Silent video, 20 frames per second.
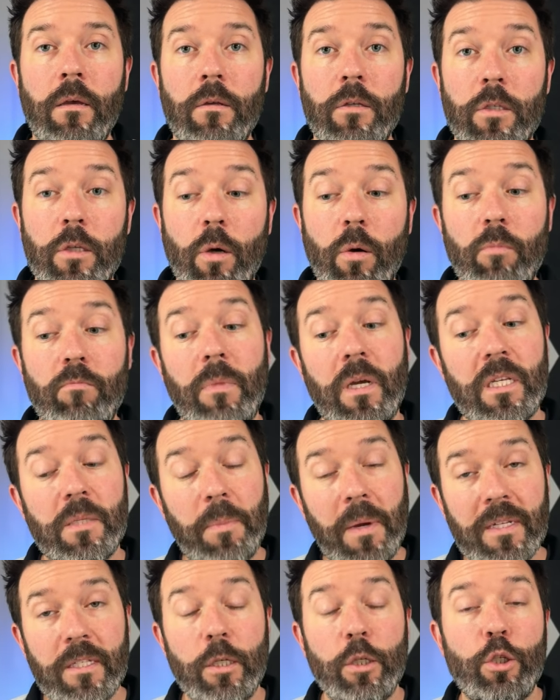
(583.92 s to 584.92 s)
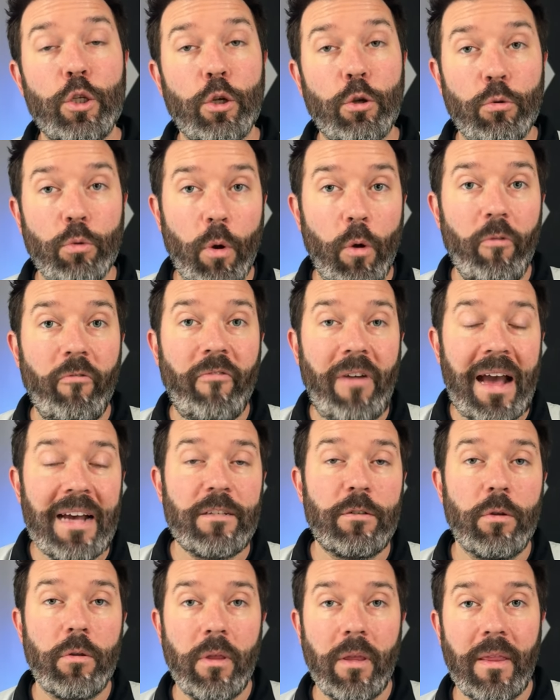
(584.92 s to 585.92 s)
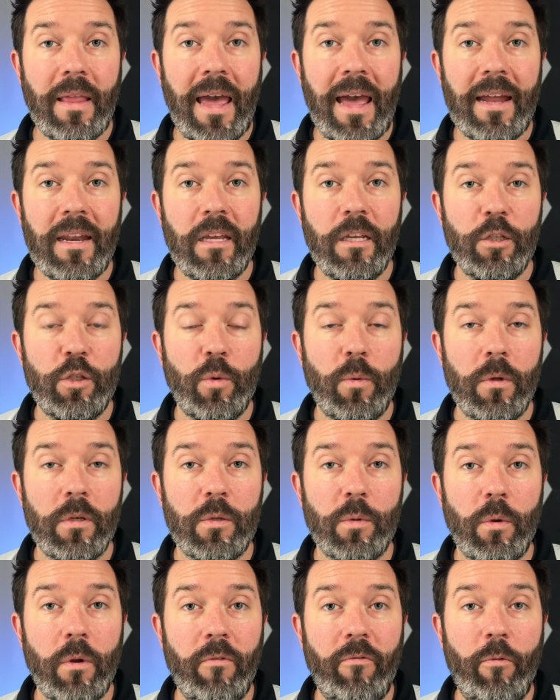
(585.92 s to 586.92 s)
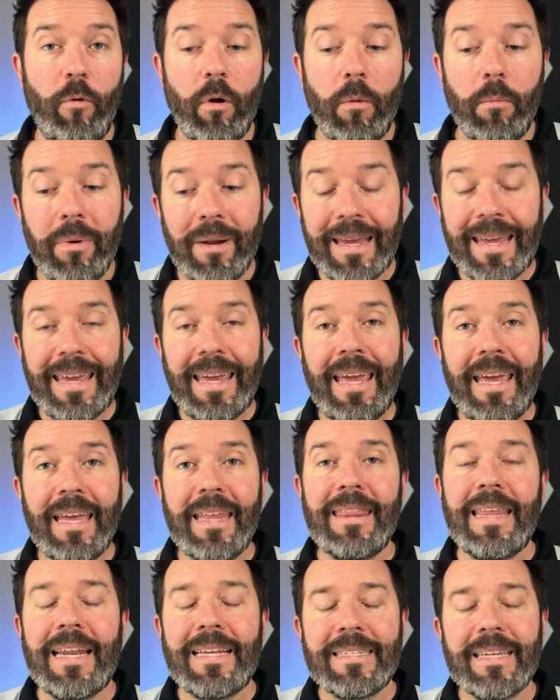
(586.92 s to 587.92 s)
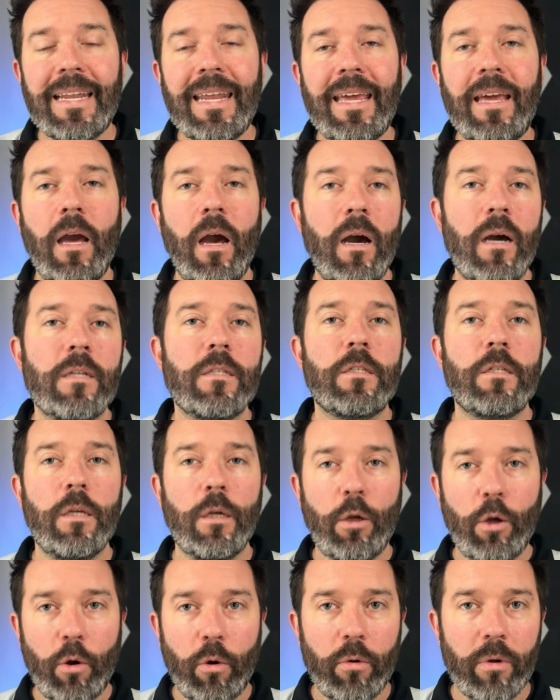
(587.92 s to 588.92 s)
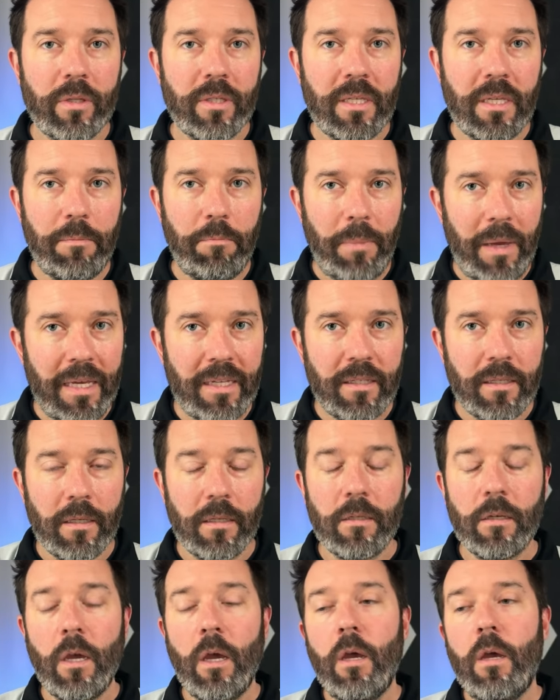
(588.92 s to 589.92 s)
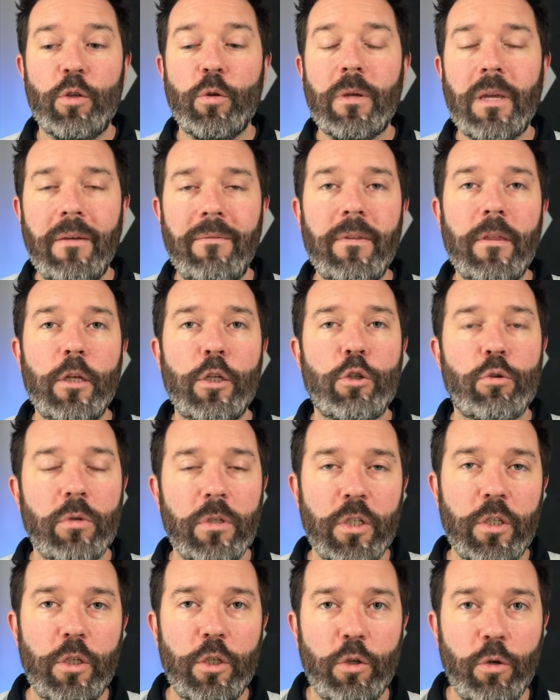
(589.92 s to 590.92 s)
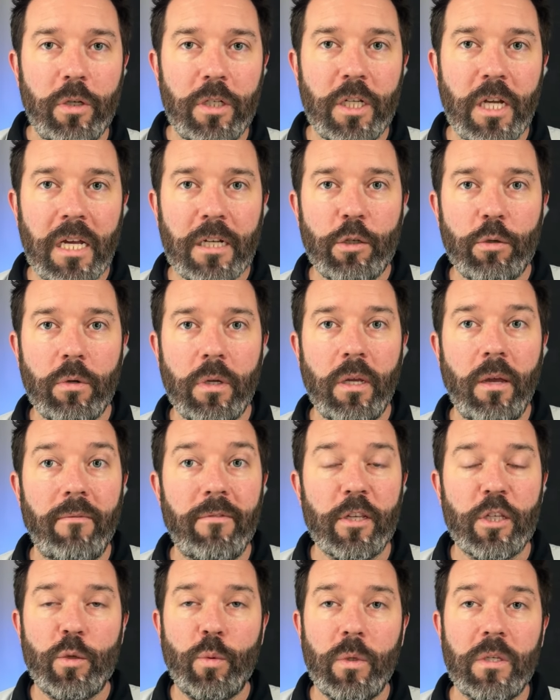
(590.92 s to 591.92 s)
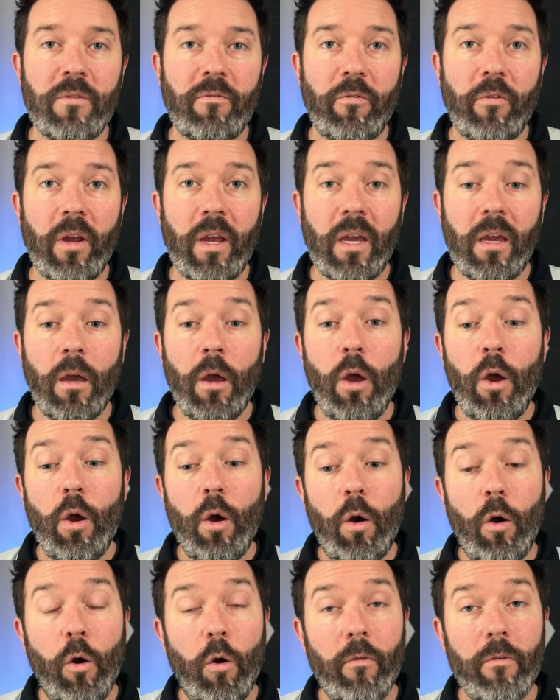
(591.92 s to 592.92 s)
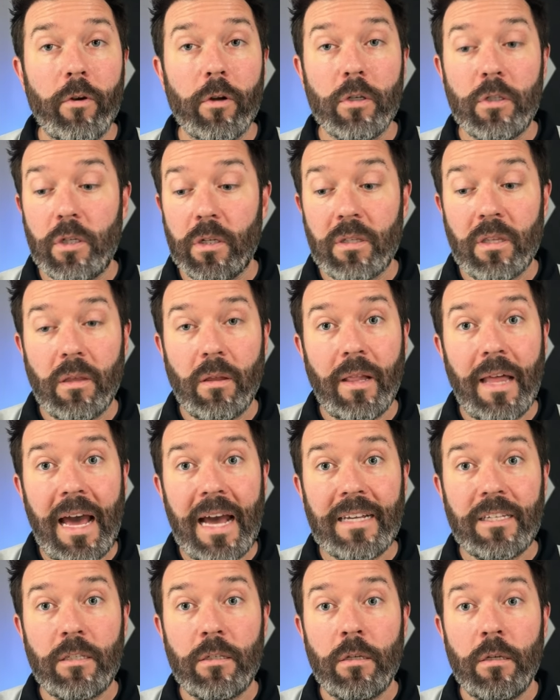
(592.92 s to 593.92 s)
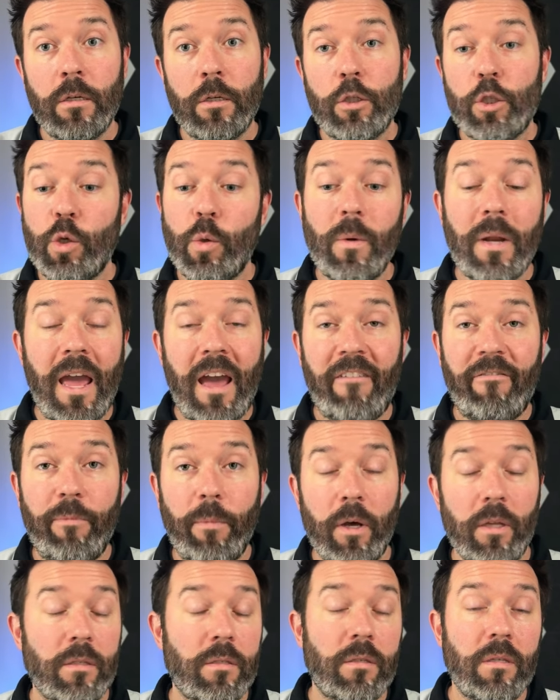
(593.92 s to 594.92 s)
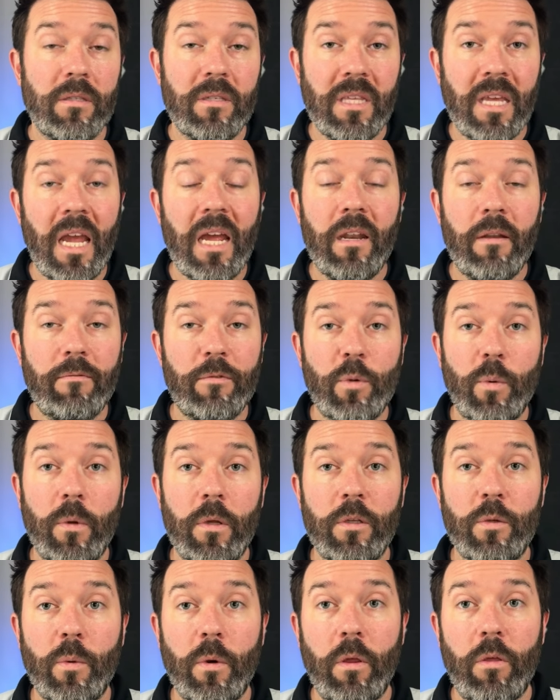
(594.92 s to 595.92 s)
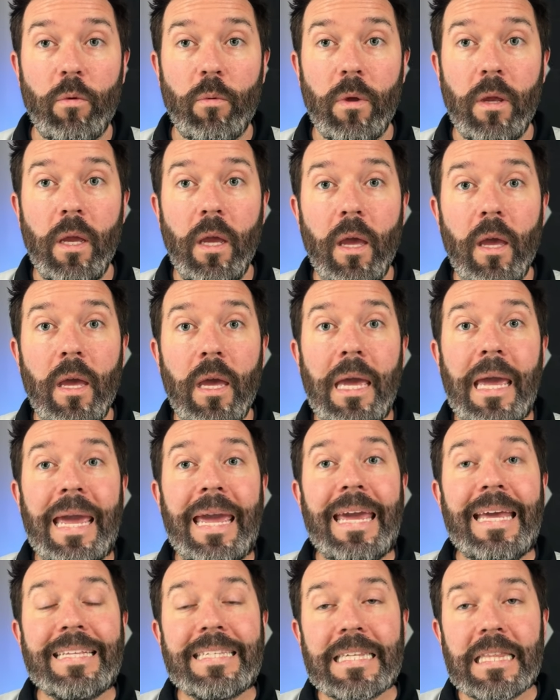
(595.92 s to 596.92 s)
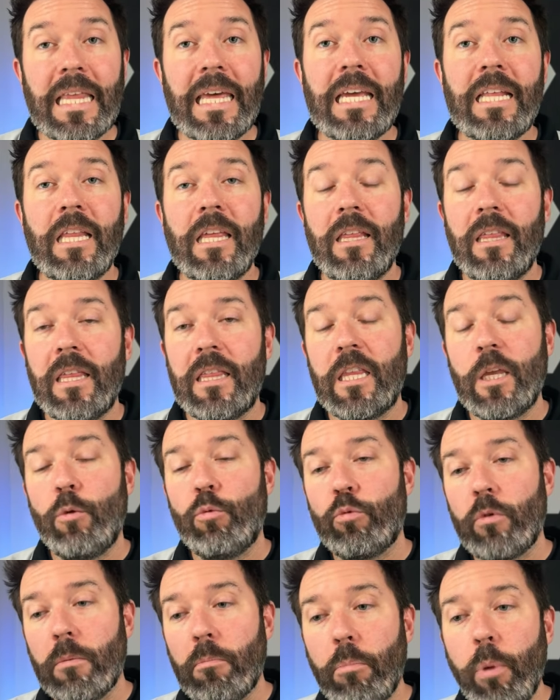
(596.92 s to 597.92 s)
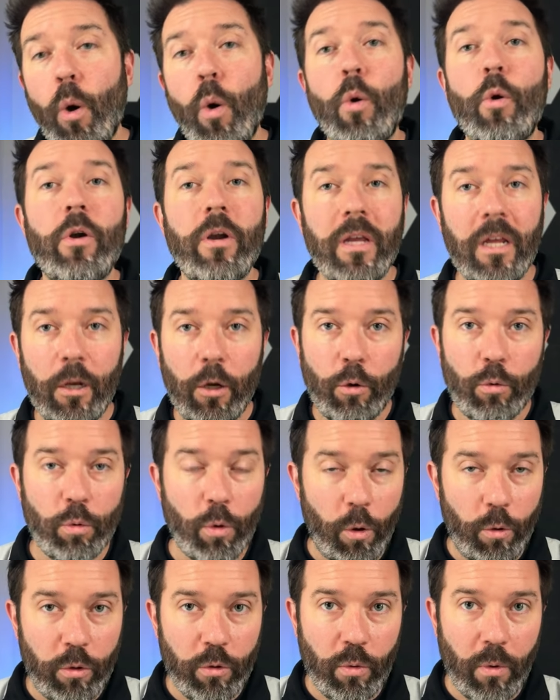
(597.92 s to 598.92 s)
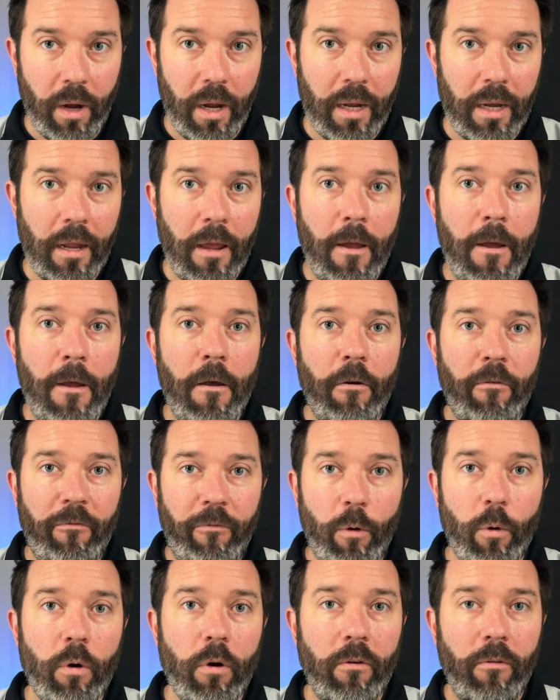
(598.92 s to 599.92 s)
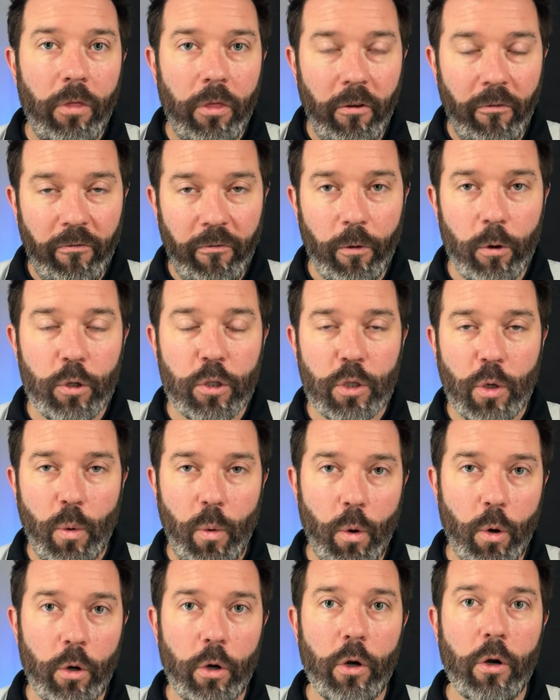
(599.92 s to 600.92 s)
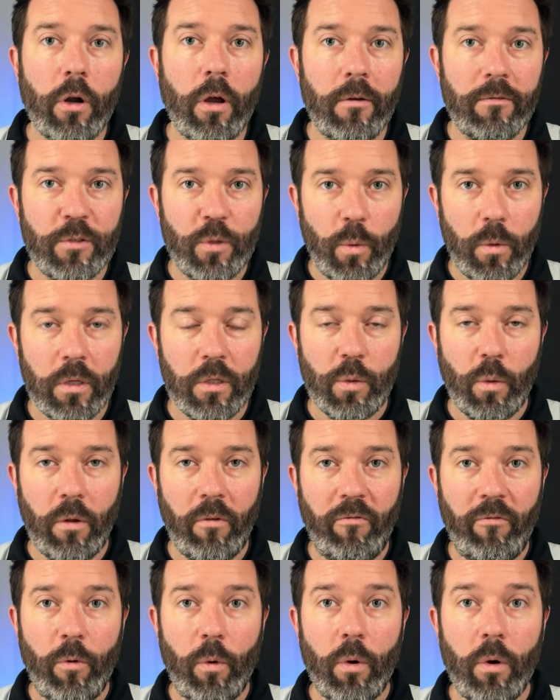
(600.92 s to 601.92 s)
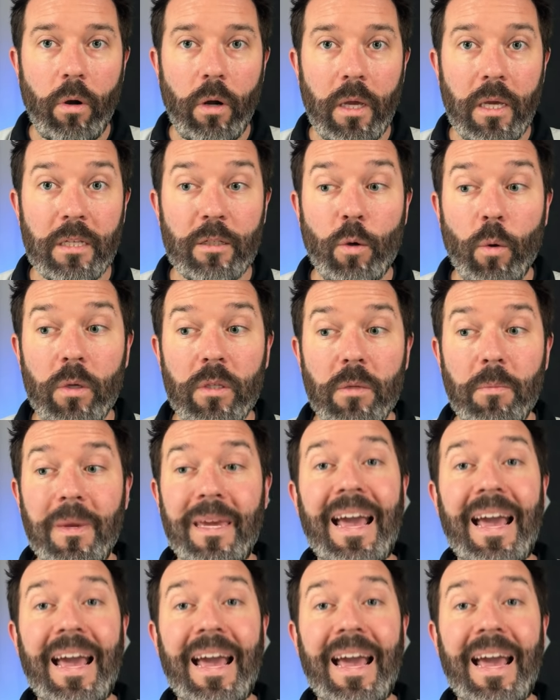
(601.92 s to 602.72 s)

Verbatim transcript: So, expecting to grow faster than that in 2024. But again, that is on a constant currency basis. So, given the tra trajectory of the Swiss franc over just the last two and a half months since the end of 2023, it's likely that the reported growth rate for the first quarter of 2024 is going to be